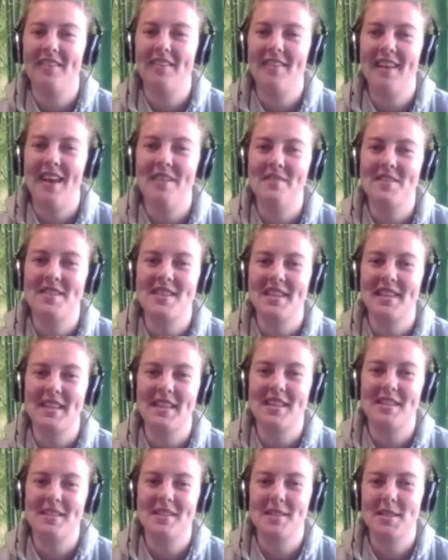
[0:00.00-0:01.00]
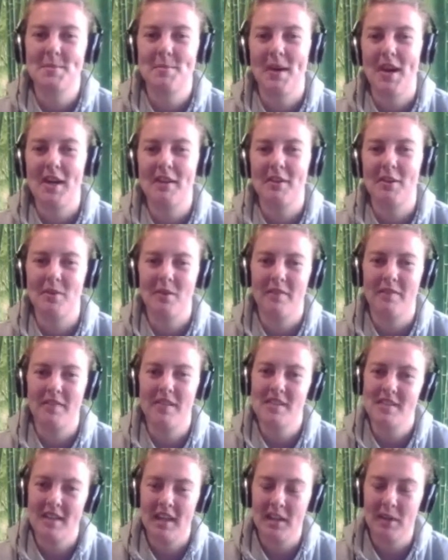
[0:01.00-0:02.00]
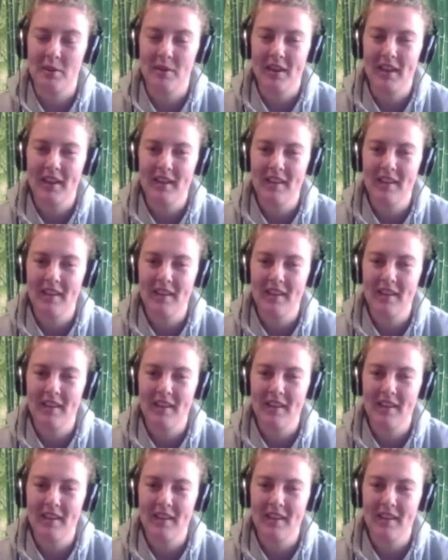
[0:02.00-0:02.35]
ever delete Spyro off this anyway.